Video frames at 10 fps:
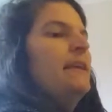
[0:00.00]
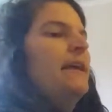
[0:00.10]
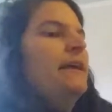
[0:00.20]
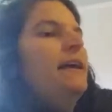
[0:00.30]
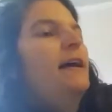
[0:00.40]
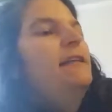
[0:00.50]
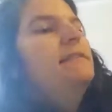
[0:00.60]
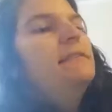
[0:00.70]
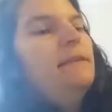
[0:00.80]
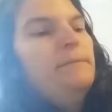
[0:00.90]
I got
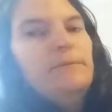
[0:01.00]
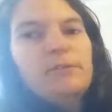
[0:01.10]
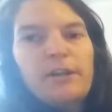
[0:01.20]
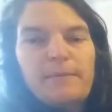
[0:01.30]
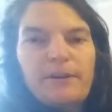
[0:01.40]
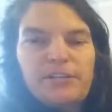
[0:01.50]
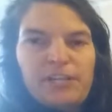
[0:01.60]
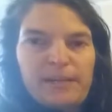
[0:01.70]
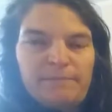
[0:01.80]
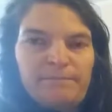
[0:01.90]
some strawberry
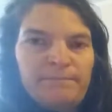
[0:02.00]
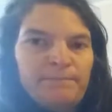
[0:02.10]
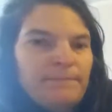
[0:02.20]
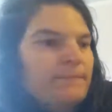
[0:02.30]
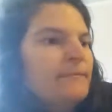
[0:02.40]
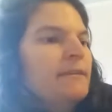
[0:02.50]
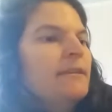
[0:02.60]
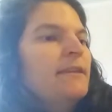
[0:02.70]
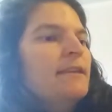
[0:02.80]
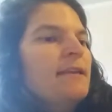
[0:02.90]
jam
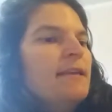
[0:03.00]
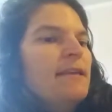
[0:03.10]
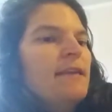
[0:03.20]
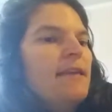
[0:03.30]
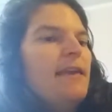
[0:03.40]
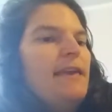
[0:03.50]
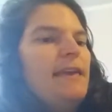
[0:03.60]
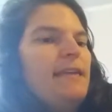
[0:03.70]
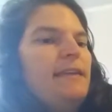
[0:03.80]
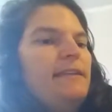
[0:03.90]

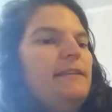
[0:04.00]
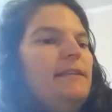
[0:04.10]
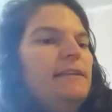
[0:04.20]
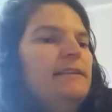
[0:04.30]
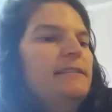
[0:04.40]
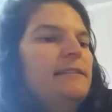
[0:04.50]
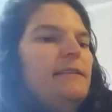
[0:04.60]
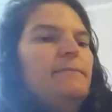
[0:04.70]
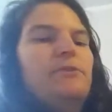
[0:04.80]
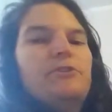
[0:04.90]
and
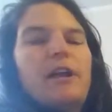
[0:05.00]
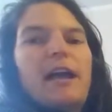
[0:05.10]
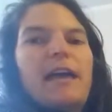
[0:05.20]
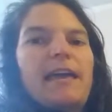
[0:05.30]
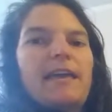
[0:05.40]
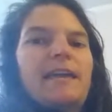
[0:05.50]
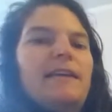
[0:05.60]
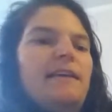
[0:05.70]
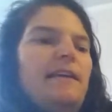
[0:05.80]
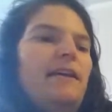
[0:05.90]
some dry
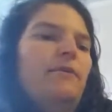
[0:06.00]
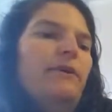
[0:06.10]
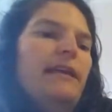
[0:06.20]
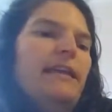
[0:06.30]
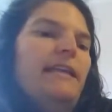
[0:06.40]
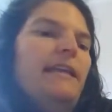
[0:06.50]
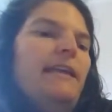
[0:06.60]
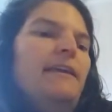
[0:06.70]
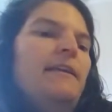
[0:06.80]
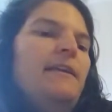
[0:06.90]

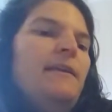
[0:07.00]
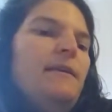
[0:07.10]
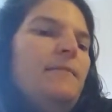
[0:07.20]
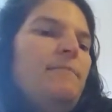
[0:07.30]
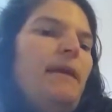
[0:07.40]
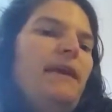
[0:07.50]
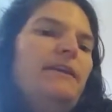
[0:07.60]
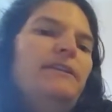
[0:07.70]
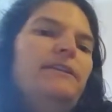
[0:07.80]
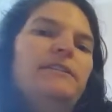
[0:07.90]
organic
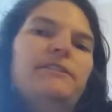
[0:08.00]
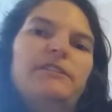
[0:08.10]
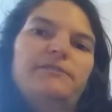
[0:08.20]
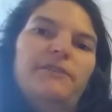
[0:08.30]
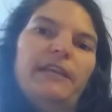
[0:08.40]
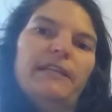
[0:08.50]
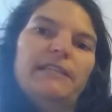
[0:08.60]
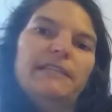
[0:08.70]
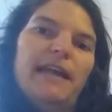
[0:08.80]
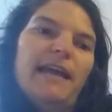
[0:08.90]
pears just for like a
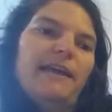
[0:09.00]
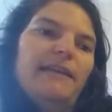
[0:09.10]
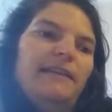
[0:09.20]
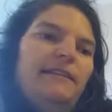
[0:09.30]
snack.